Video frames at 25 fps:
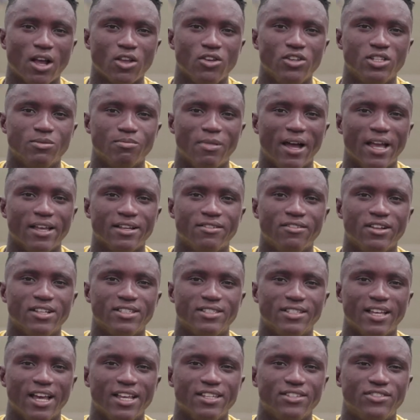Mario is my
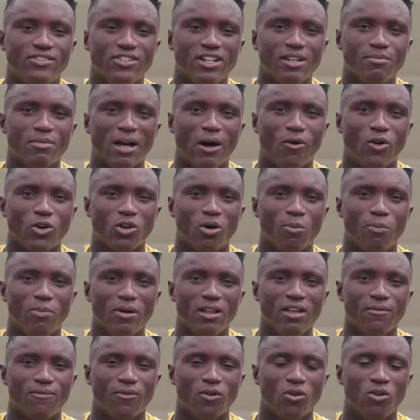greatest dream that I want to
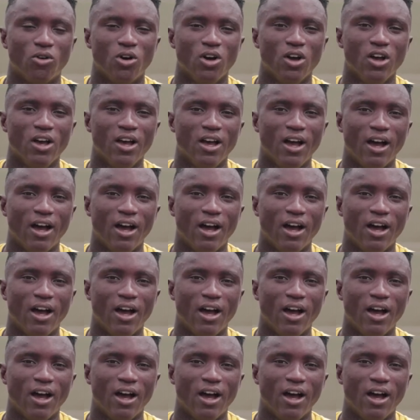play for.